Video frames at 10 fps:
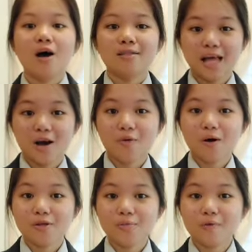Now,
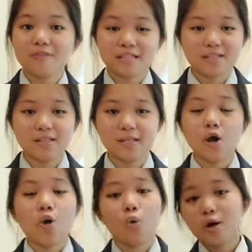you might be
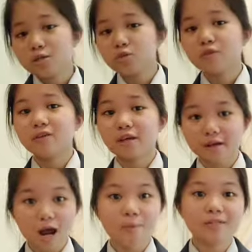thinking, why should we care
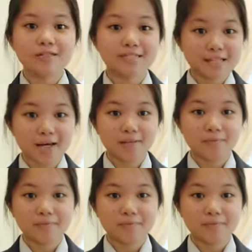about the sign?